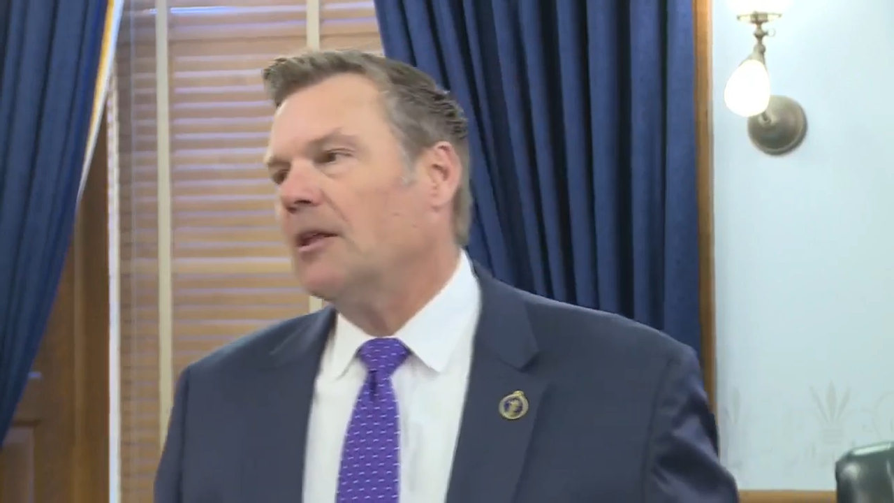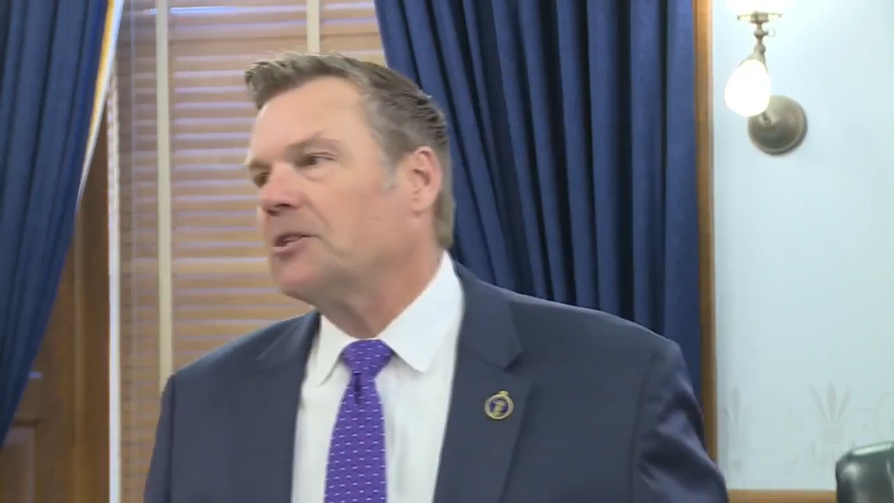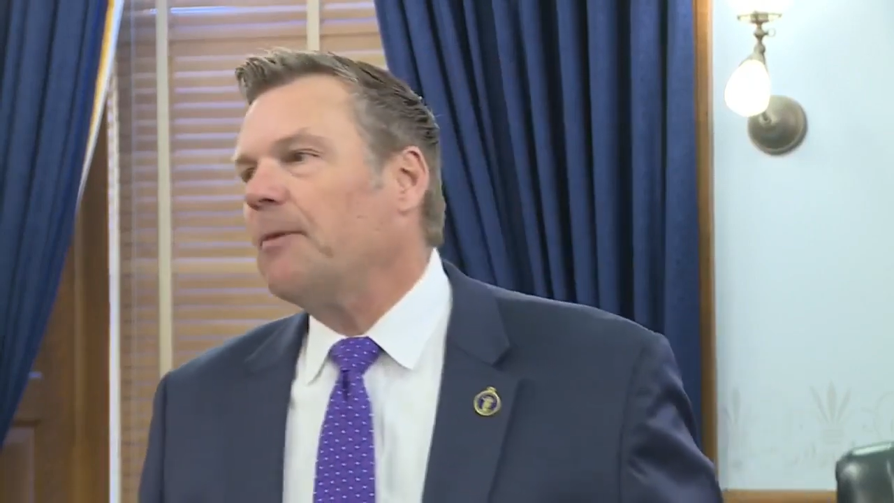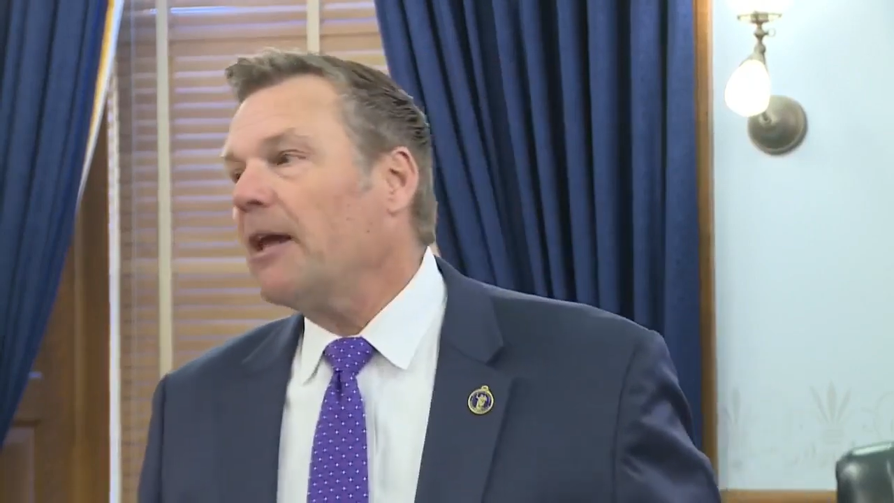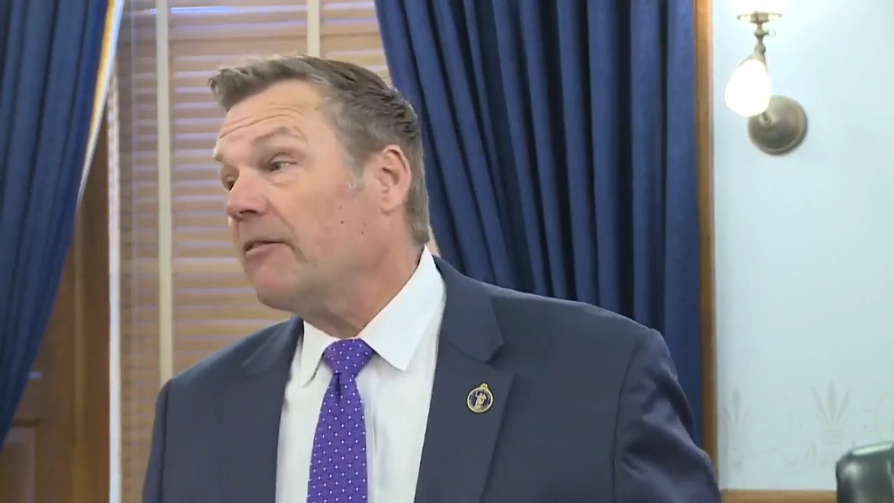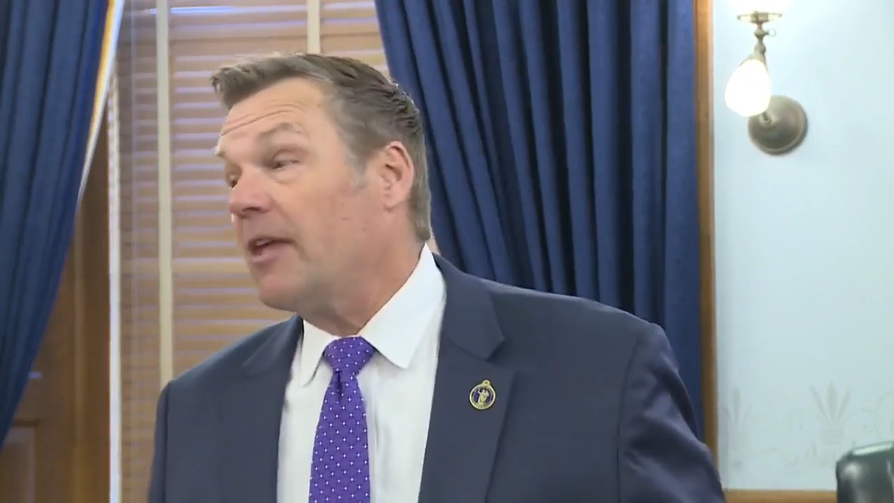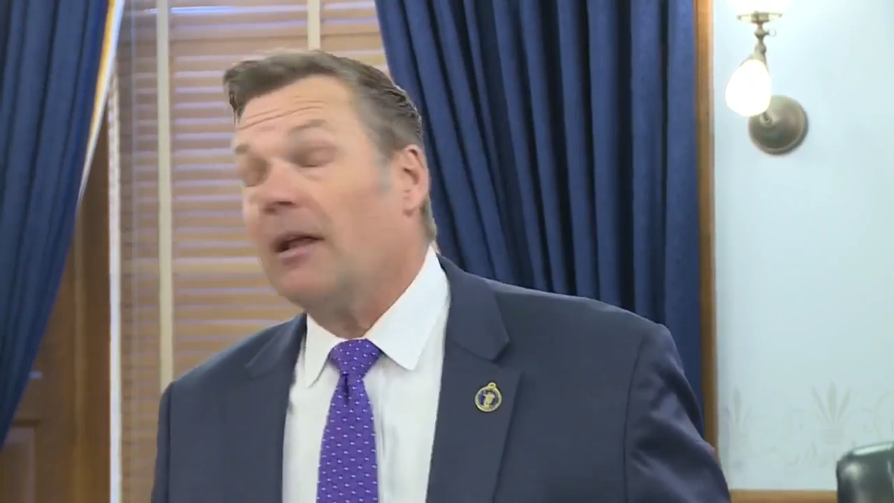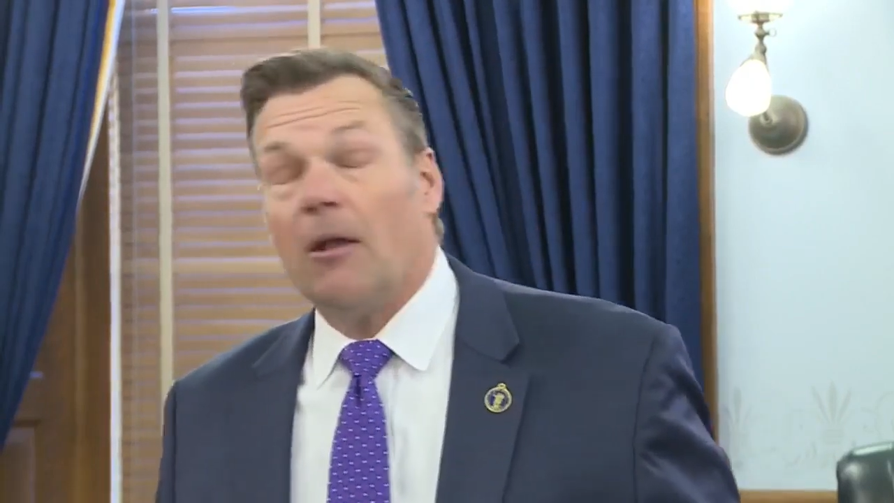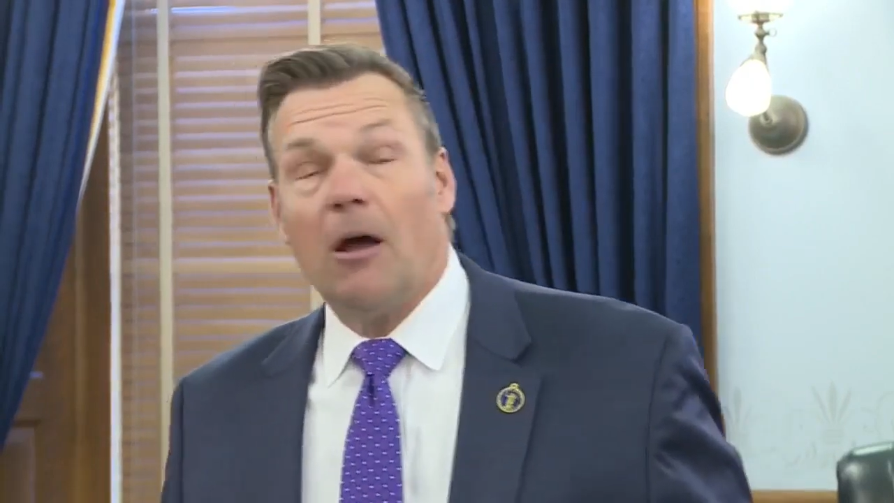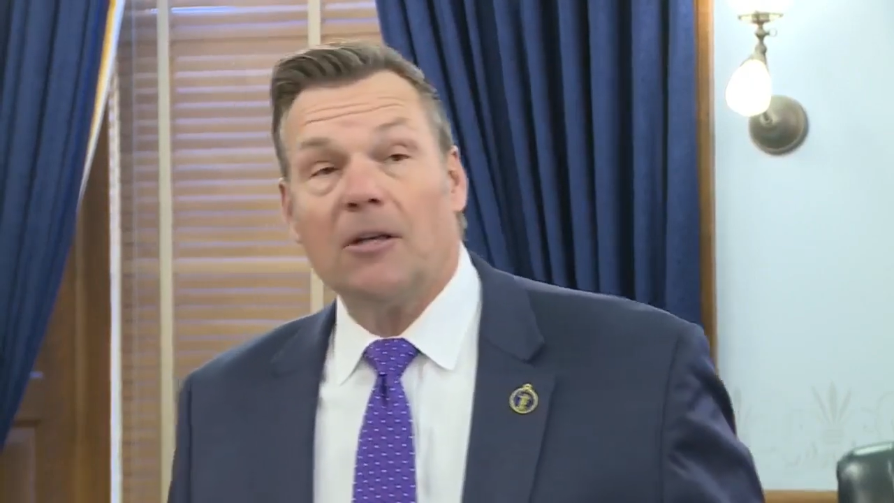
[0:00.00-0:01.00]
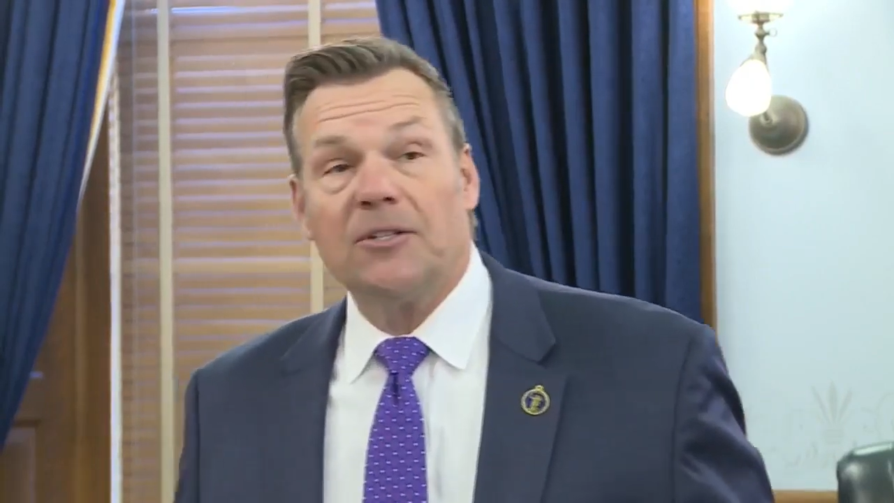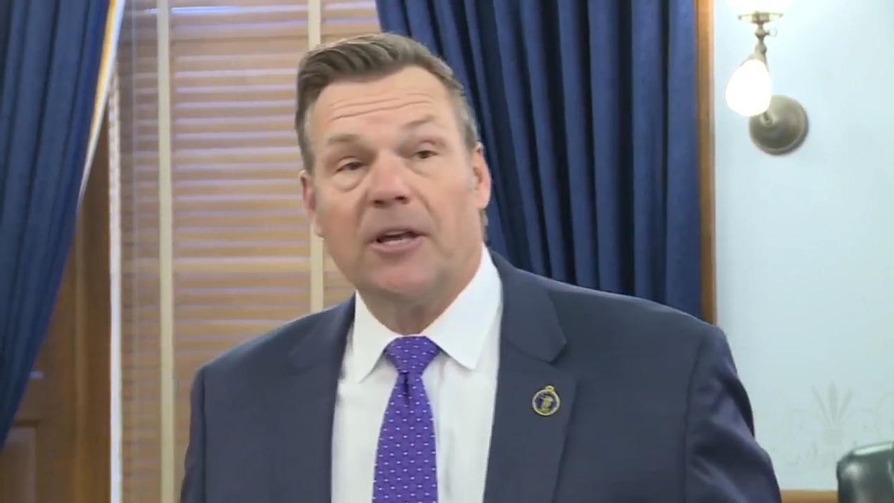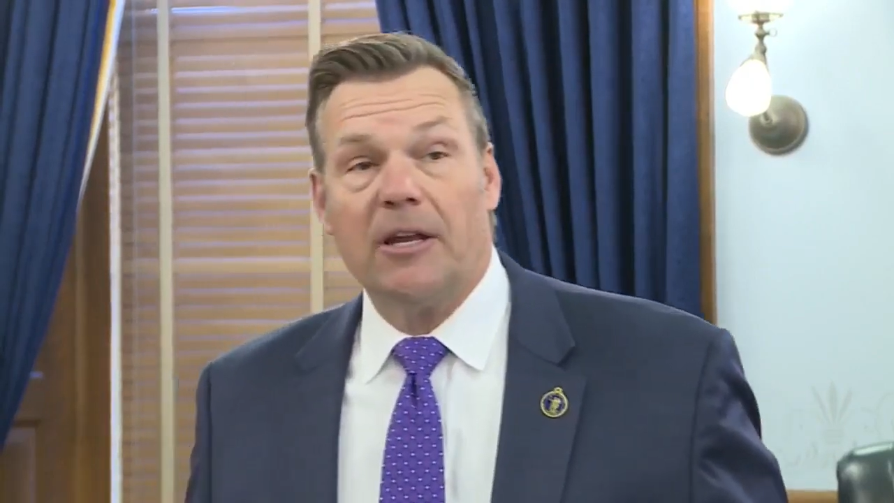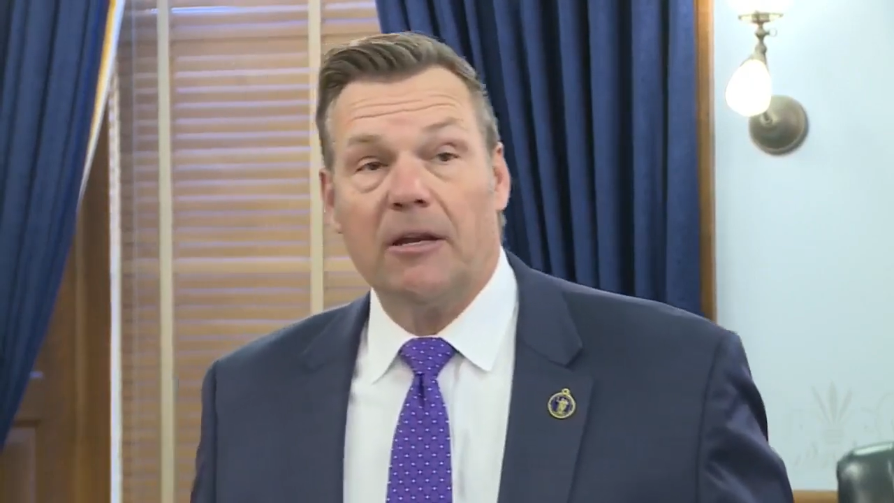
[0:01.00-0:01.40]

In spite of that loss,